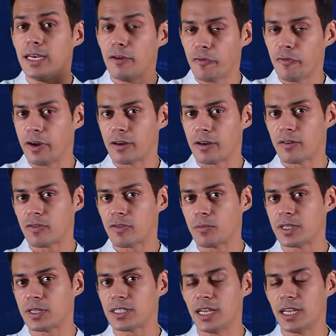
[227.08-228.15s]
different
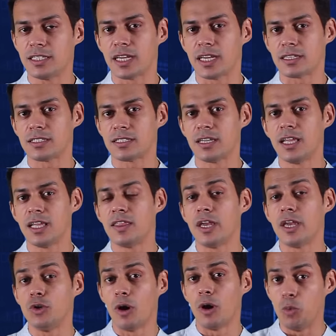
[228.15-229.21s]
from the skill sets
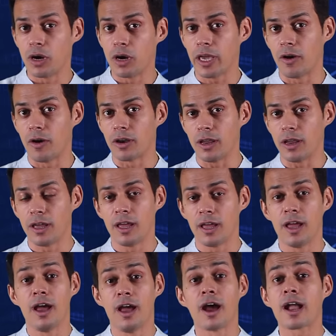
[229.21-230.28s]
that you are working on.
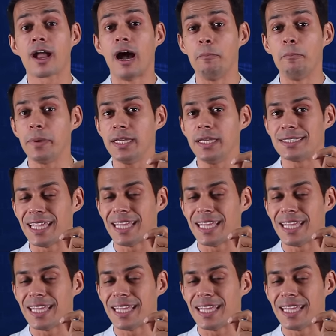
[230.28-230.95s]
Companies